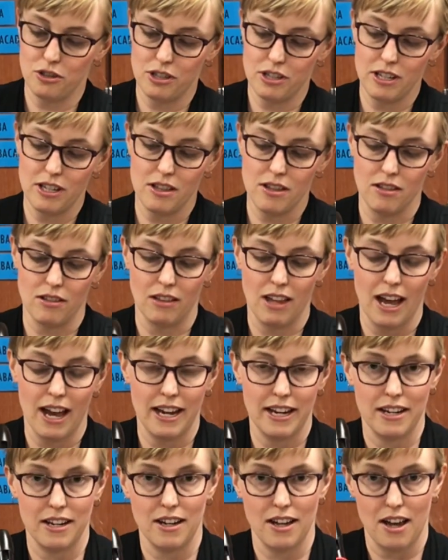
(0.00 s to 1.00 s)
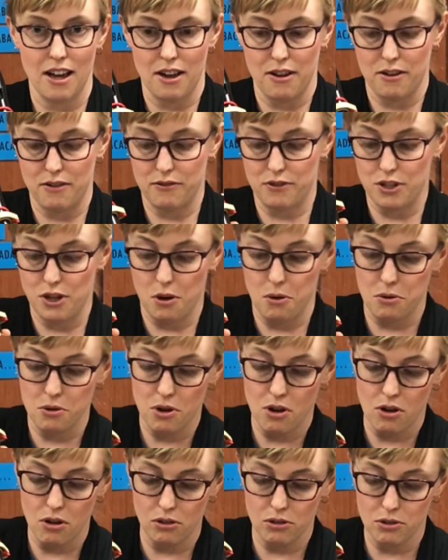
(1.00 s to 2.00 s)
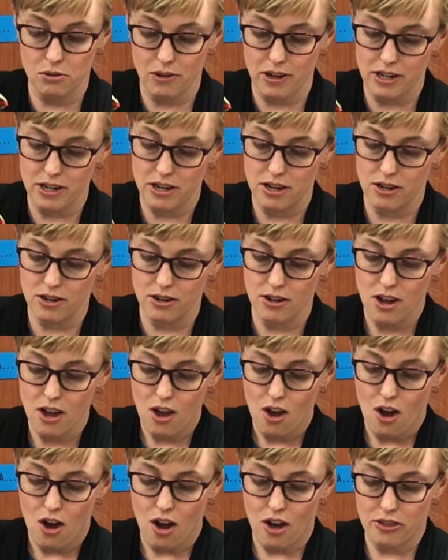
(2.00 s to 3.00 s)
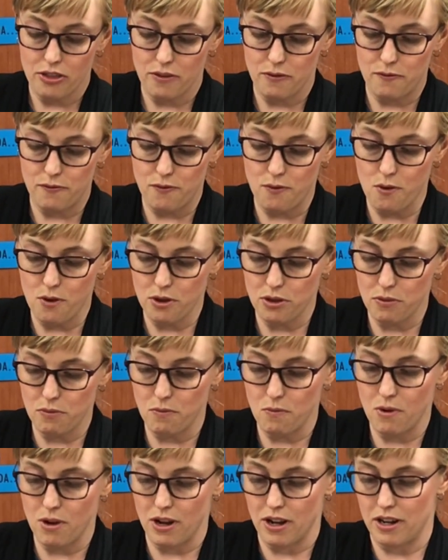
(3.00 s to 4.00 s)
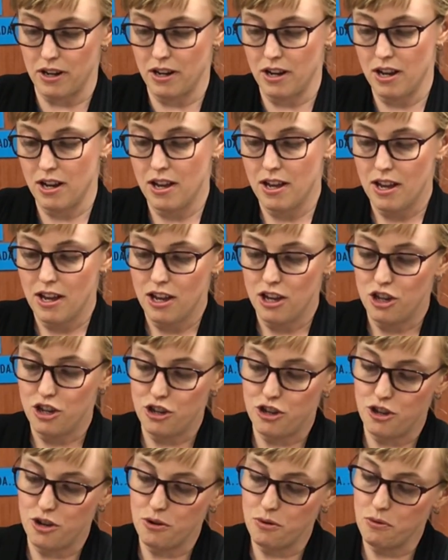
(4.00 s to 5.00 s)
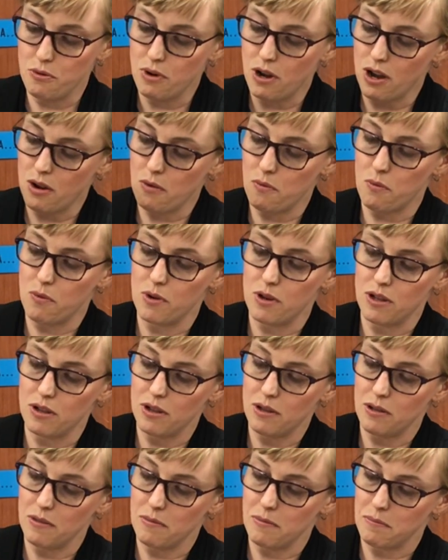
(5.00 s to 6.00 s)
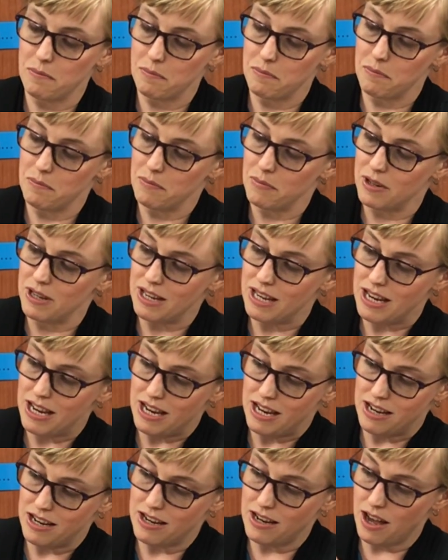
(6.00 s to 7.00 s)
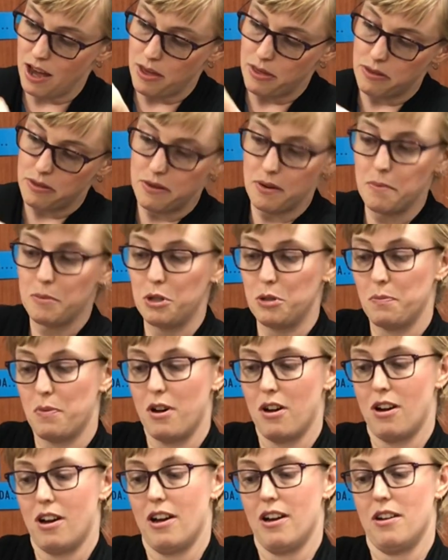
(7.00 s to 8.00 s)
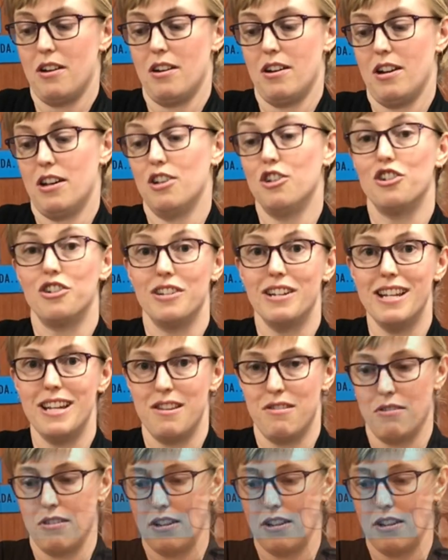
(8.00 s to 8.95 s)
see the line of tone holes right here. On the fourth one, you will need a thumb spot underneath